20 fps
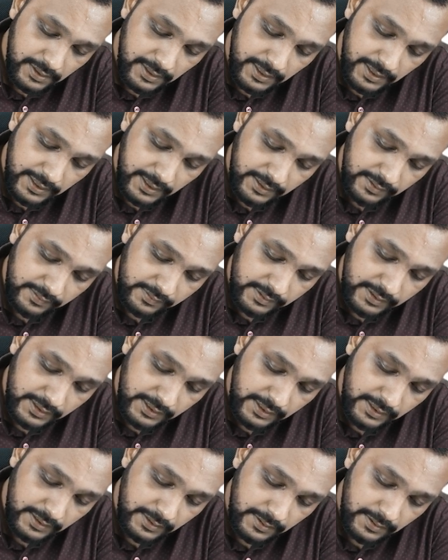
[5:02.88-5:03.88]

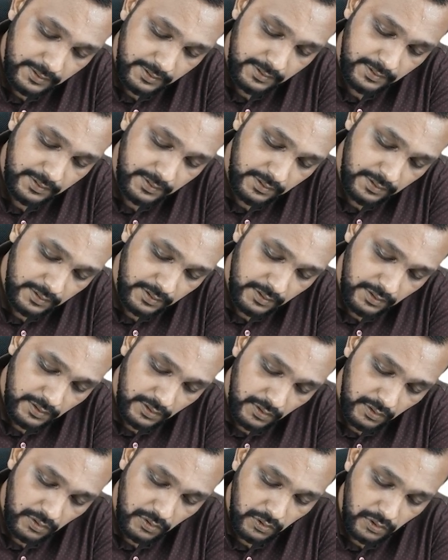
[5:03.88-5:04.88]
ASD,
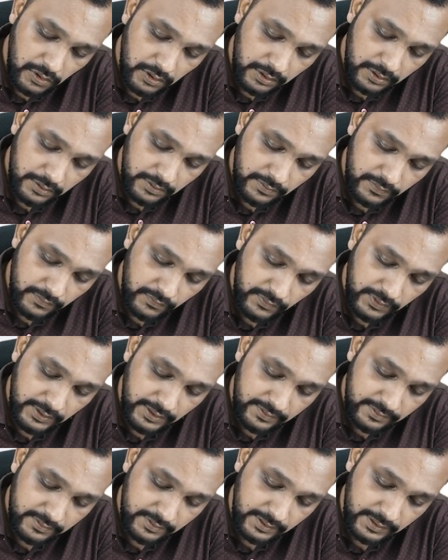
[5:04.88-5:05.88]
or
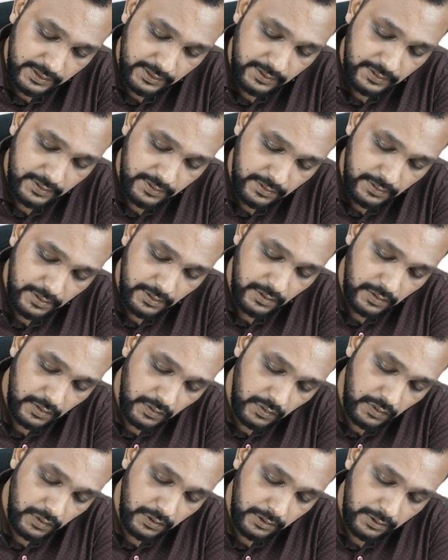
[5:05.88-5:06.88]
VSD
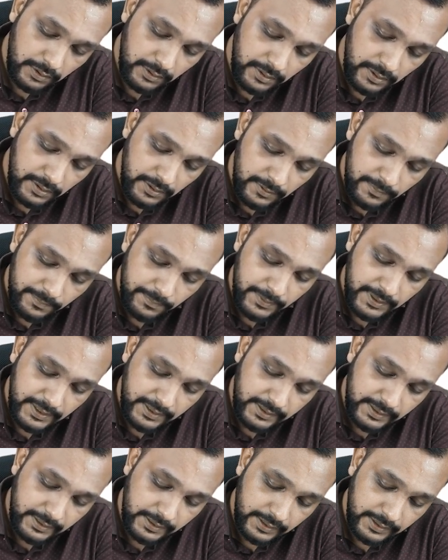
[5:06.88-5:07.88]
or
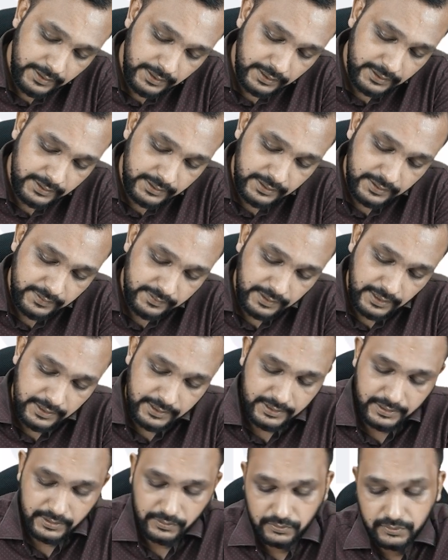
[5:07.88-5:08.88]
patent ductus
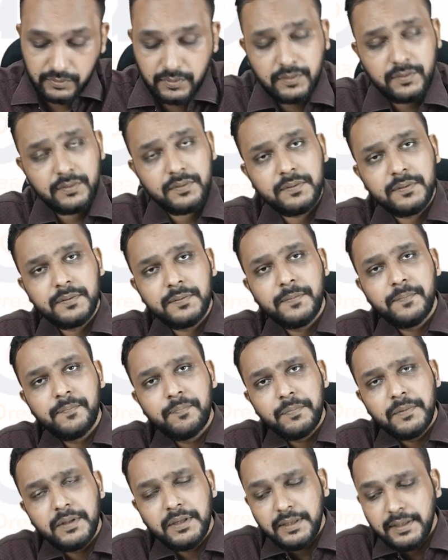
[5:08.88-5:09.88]
arteriosus,
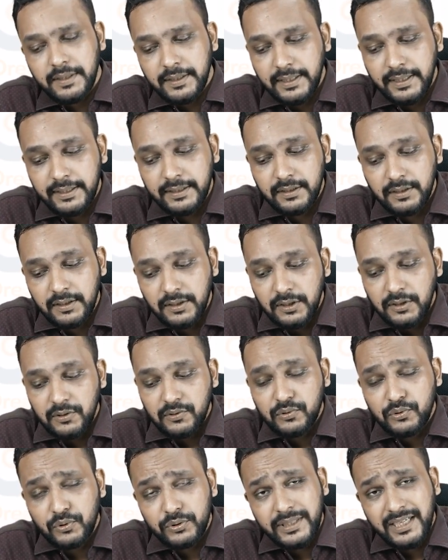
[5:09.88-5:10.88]
right?
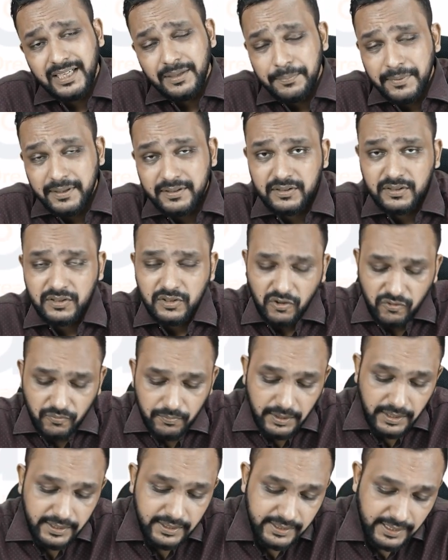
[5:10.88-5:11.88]
So that mixing of
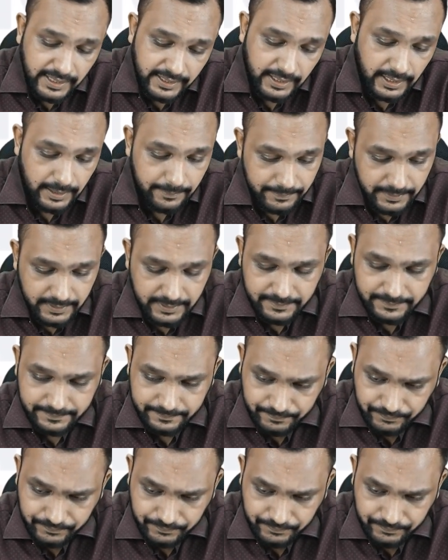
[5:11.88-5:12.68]
blood can happen.